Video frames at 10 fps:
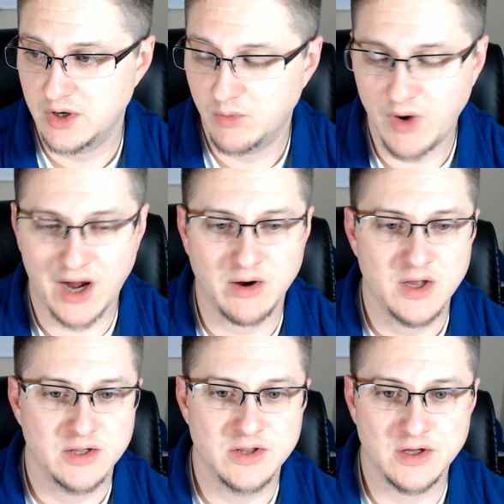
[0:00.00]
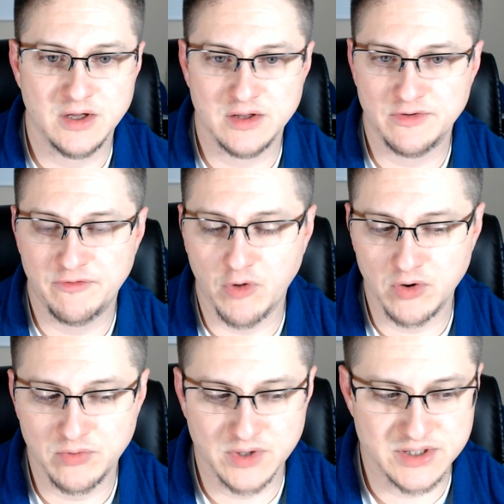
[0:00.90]
No. Wow. The
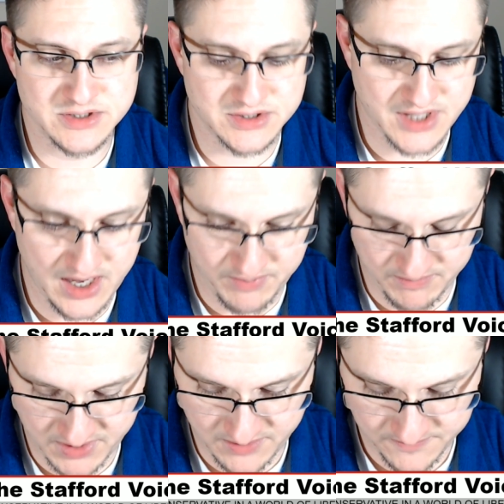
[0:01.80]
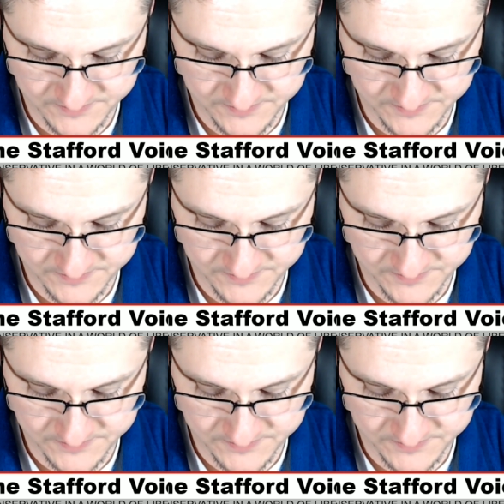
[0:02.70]
4th one is escaping me.